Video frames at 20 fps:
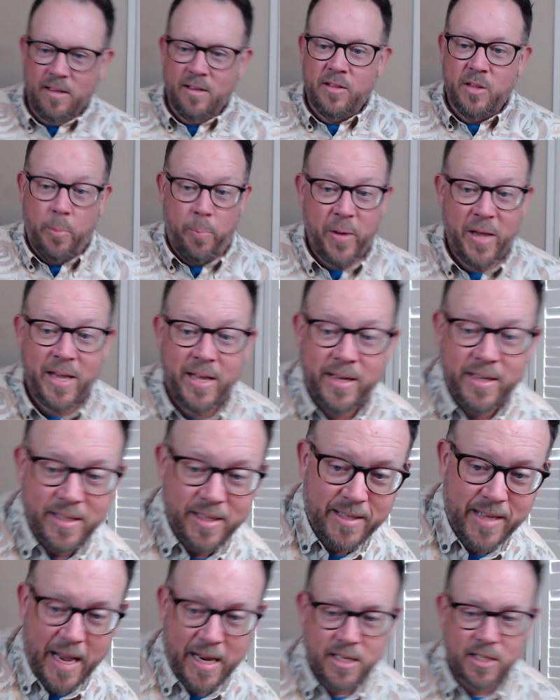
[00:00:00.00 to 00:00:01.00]
The pin
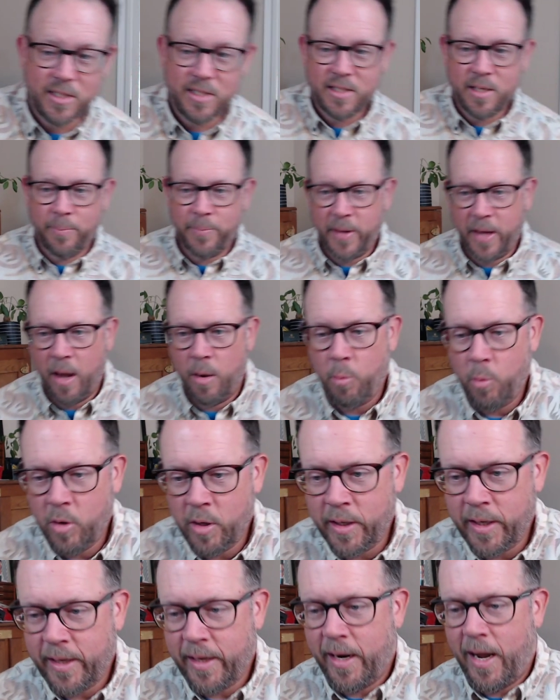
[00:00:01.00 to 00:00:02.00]
is actually something I
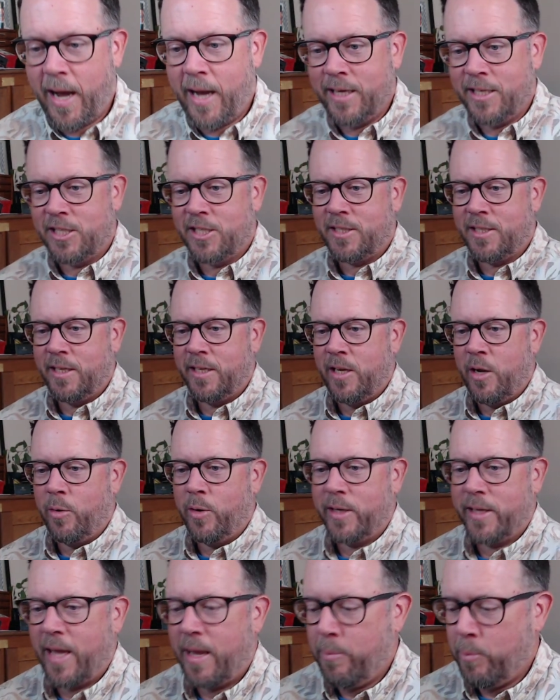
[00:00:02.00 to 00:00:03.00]
wanted. I just didn't know
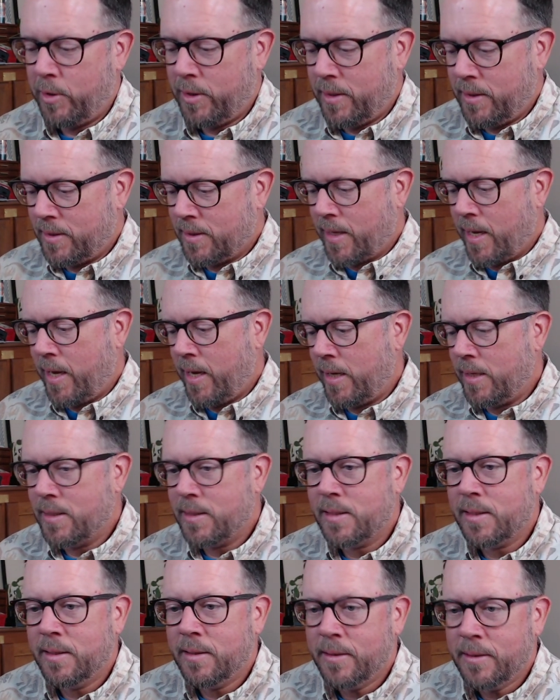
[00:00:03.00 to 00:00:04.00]
it came with this case.